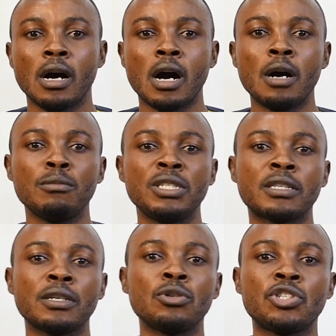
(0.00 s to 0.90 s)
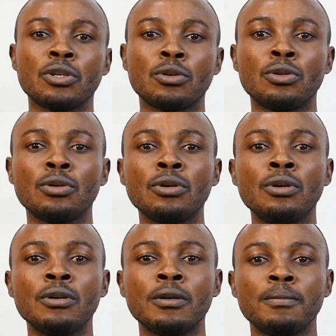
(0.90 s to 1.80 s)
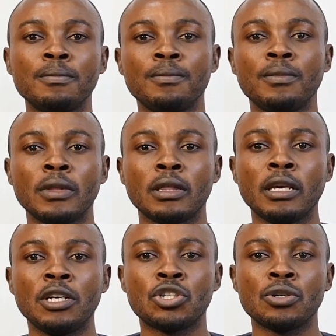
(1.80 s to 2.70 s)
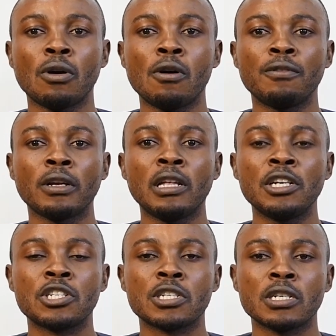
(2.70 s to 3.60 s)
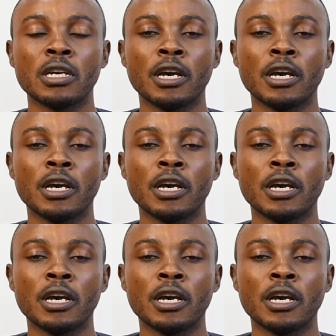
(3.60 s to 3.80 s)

I'm Mr. Gauthier Ondongo, teacher of English